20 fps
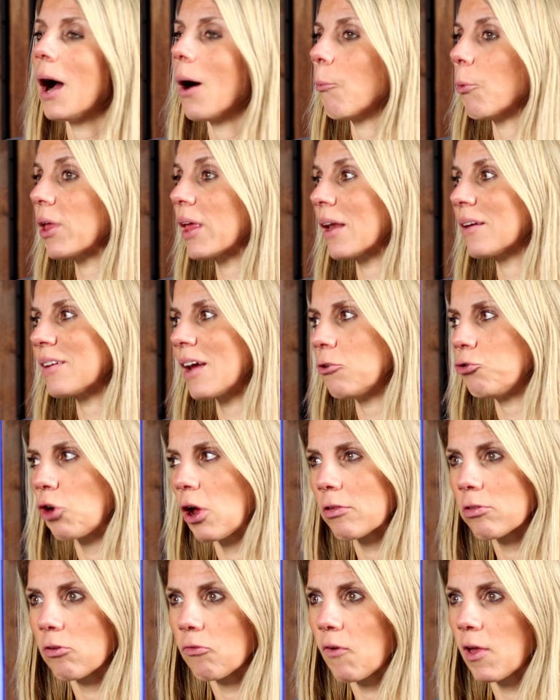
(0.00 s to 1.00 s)
We get
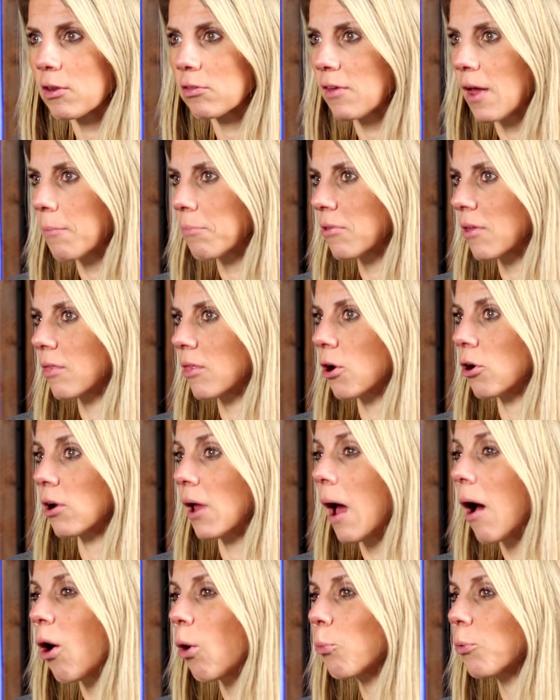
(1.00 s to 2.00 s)
digestive enzymes in there to
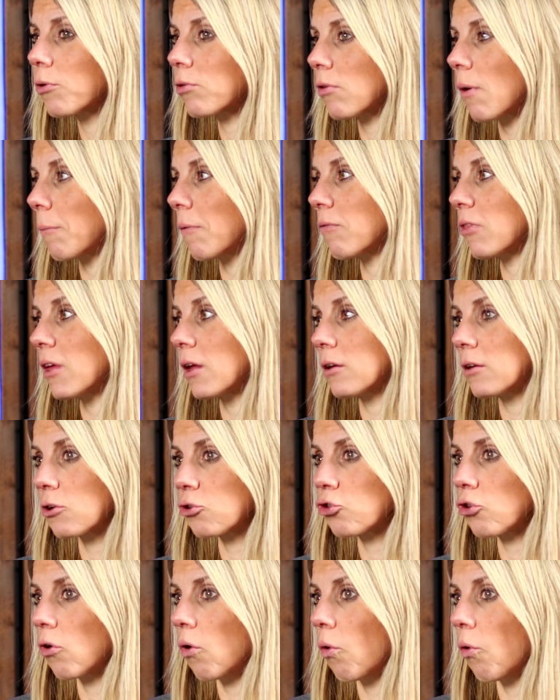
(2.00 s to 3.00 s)
help with some of the
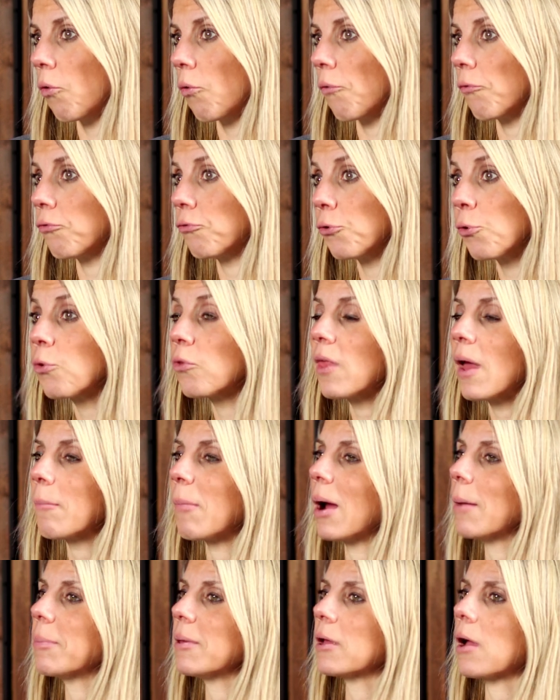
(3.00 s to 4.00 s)
additional food that
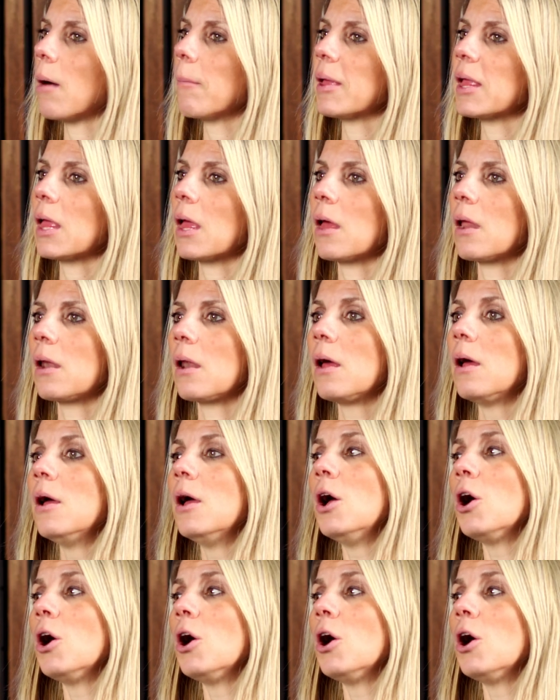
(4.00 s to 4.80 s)
might be coming in.